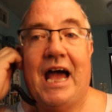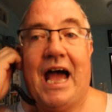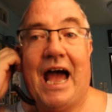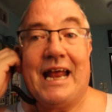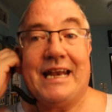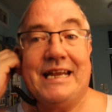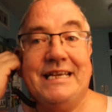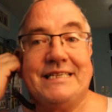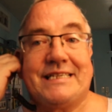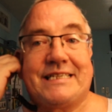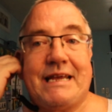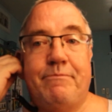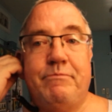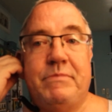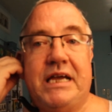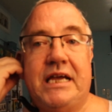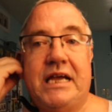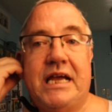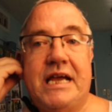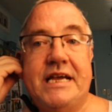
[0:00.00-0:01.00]
And he sent
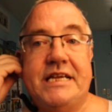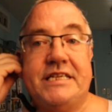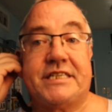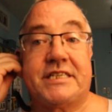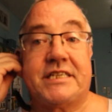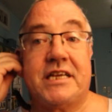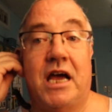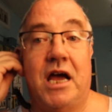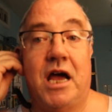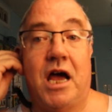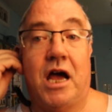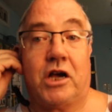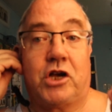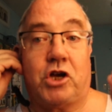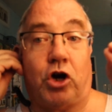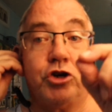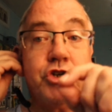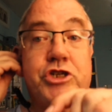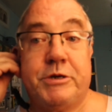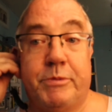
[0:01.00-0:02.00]
me his
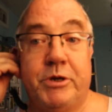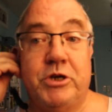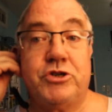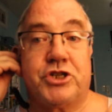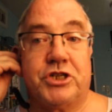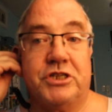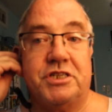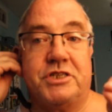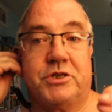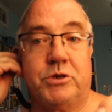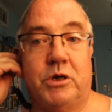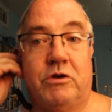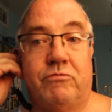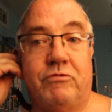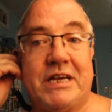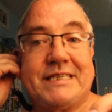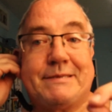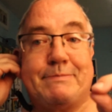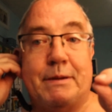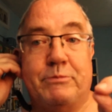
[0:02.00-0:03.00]
contribution to a
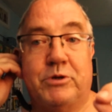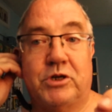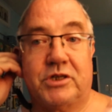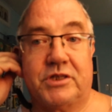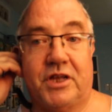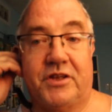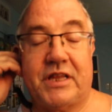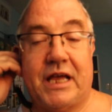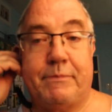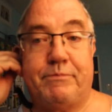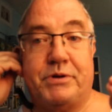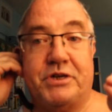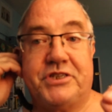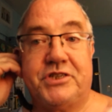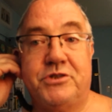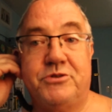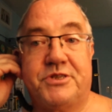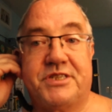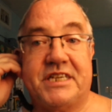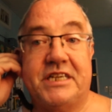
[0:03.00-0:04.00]
recipe book that they
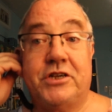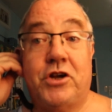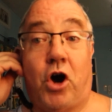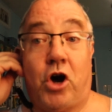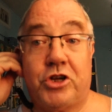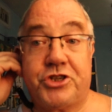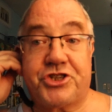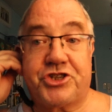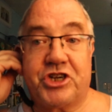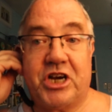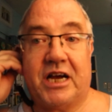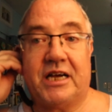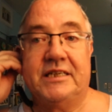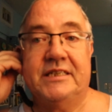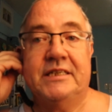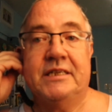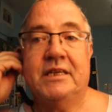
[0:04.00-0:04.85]
produced in Austria.